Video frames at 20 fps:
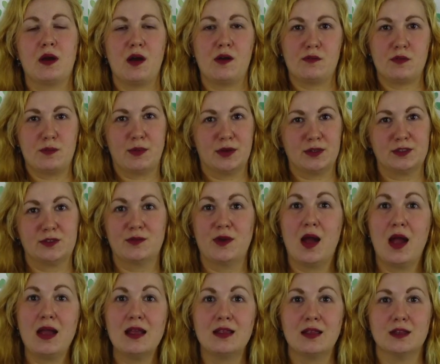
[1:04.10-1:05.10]
of a bunch of
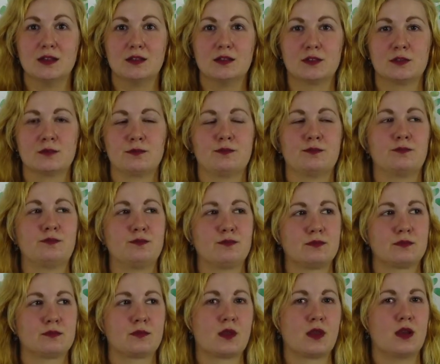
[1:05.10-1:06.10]
islands.
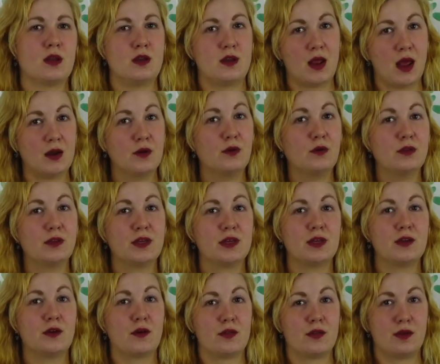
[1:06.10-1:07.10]
Not
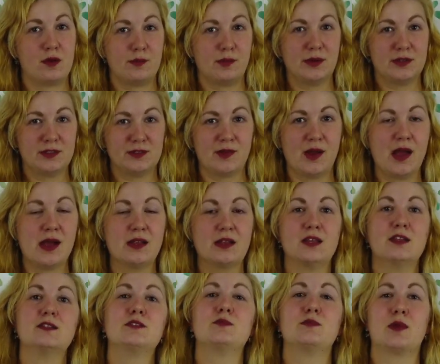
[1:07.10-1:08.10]
only are there a bunch of
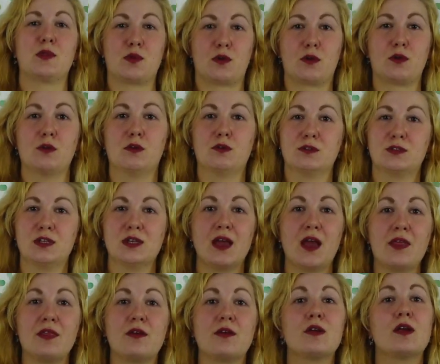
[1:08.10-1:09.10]
islands, but they're close
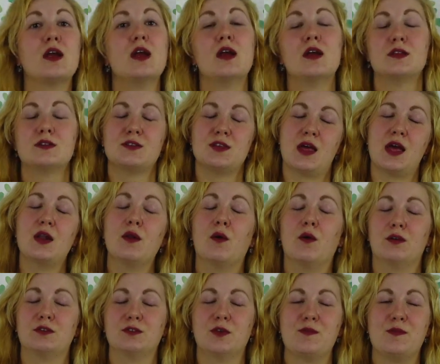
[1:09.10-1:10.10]
together, so that
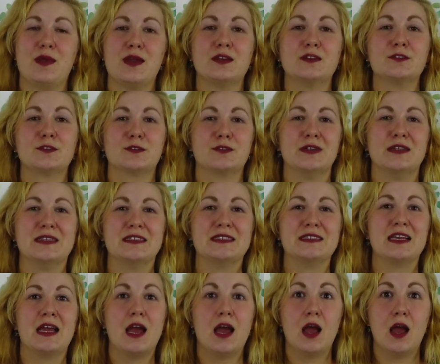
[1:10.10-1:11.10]
also makes
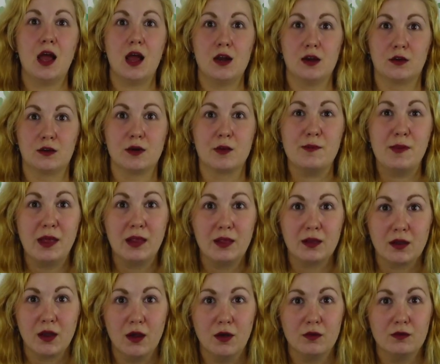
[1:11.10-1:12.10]
Greece an
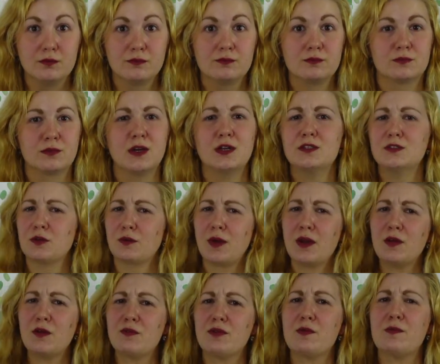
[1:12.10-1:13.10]
archipelago, right? So
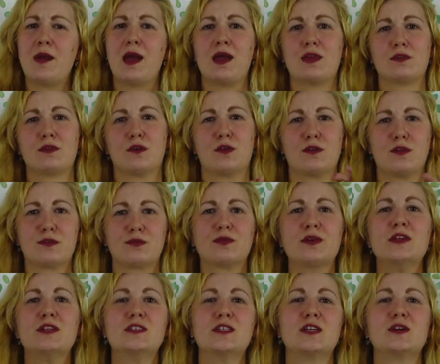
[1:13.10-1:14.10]
right off the bat, there are
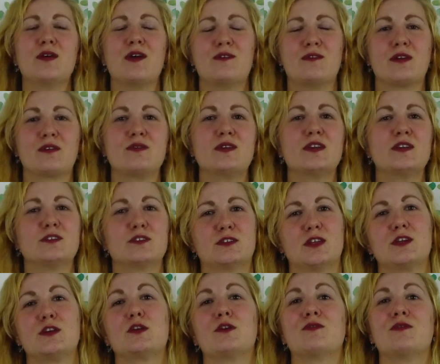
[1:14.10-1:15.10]
3 geographic features
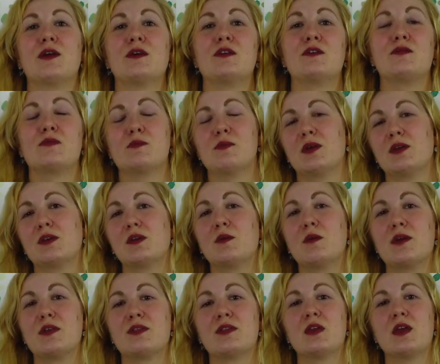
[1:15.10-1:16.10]
that you're very familiar
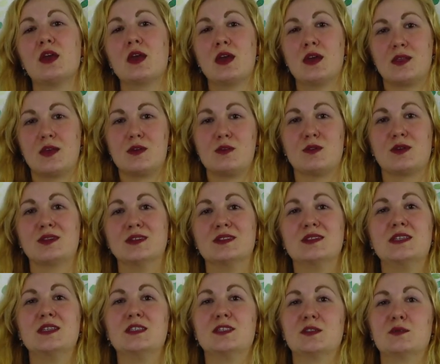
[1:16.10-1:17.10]
with that you can
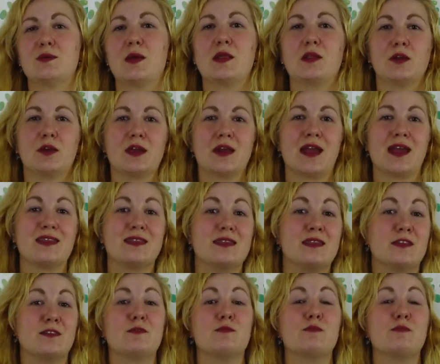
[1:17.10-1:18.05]
see just by looking at this